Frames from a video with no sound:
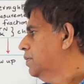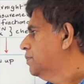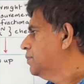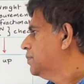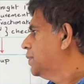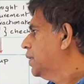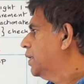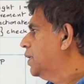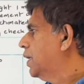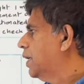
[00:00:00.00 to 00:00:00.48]

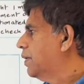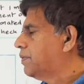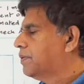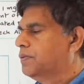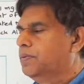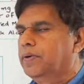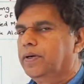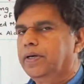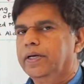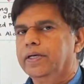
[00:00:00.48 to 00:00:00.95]
then you have to
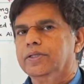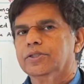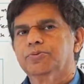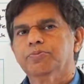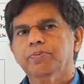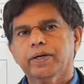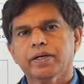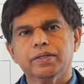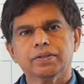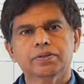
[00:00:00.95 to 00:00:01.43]
worry. It's
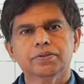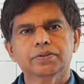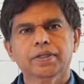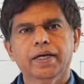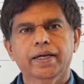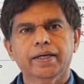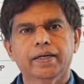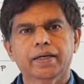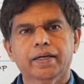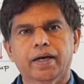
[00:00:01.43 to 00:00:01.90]
better to
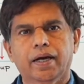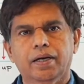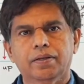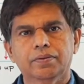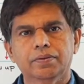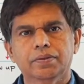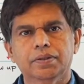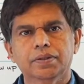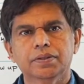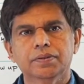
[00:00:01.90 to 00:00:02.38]
take it
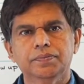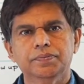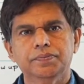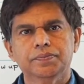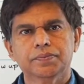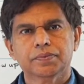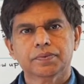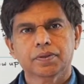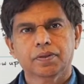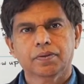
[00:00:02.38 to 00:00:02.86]
out.
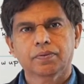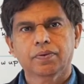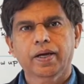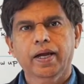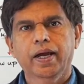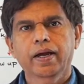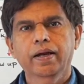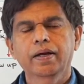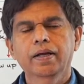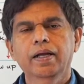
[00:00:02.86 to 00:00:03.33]

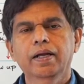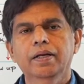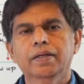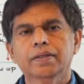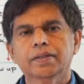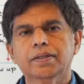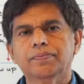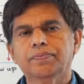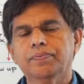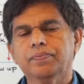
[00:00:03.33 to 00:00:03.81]
Okay.
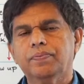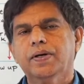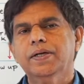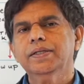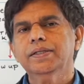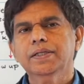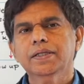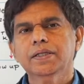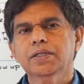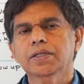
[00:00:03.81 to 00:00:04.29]
The
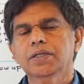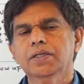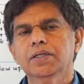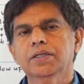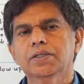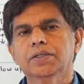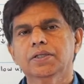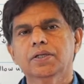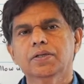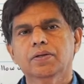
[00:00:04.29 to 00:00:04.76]
one thing you
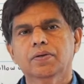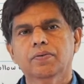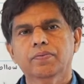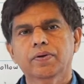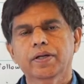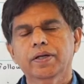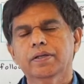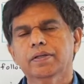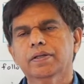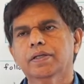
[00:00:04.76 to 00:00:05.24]
need to know
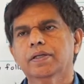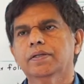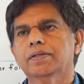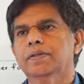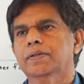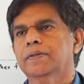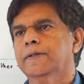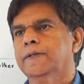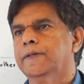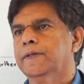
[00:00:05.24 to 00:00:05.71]
when
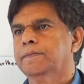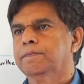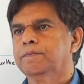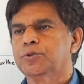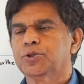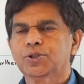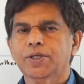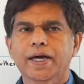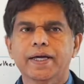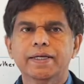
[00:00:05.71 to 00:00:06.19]
the
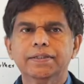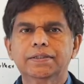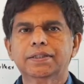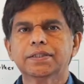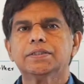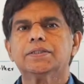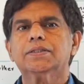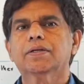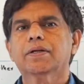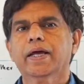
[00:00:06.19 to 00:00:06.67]
size
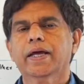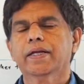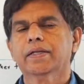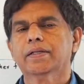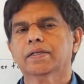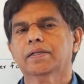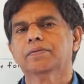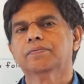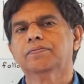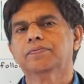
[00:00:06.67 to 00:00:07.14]
is greater
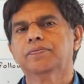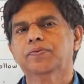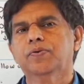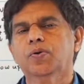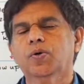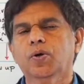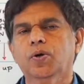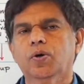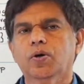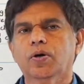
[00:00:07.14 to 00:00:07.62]
than
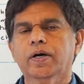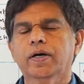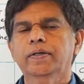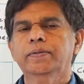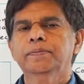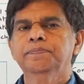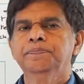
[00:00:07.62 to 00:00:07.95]
four,